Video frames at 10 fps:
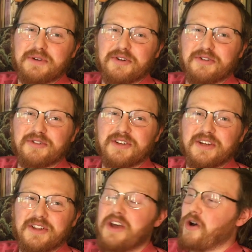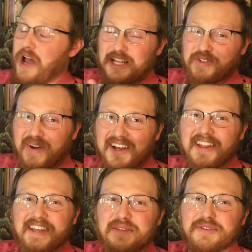currently, and hence why I
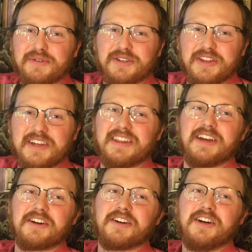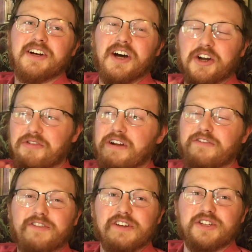like them so much. I think they are a great
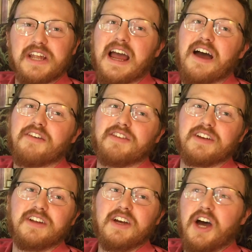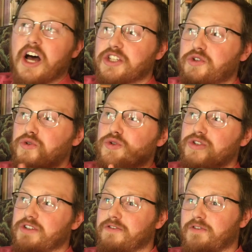fish to have in
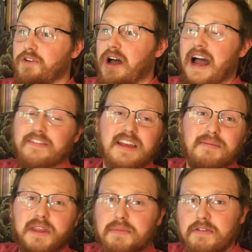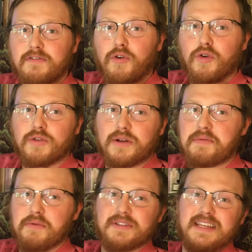schools of... I've kept them in 4. Other
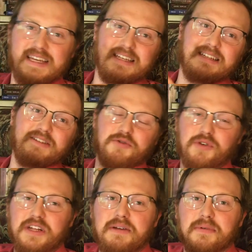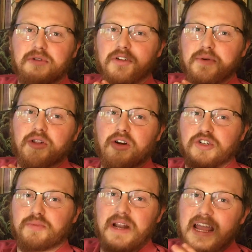people say you want to keep them a little bit
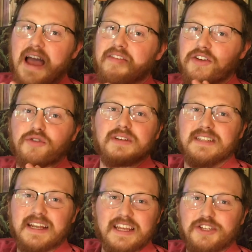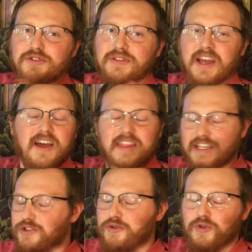larger, but I haven't noticed any issues. They
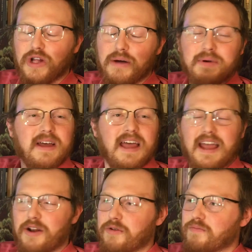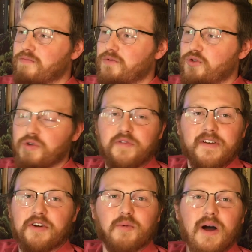school up and are doing
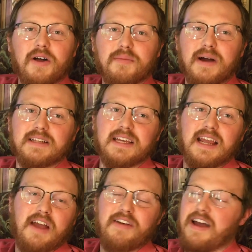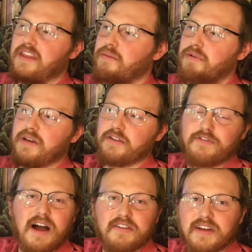very well in my tank. I've had them in a
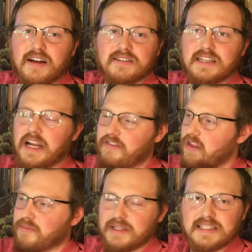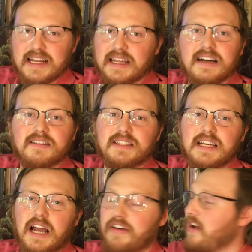5-gallon tank, I've had them in a 10-gallon tank,
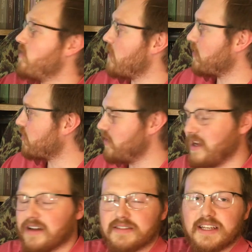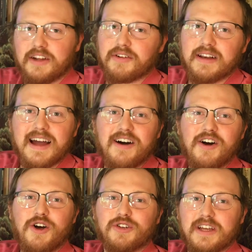I have them in my 30-gallon tank right now.
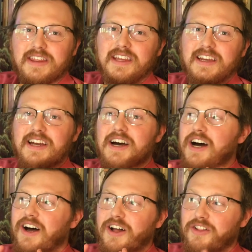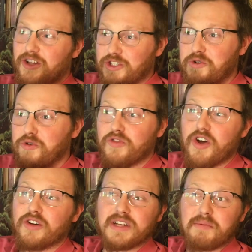So I think a school of
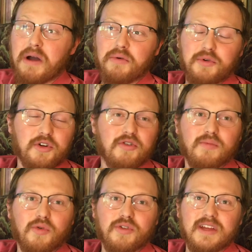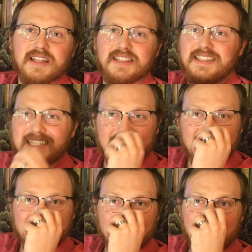those, I probably wouldn't go more than 6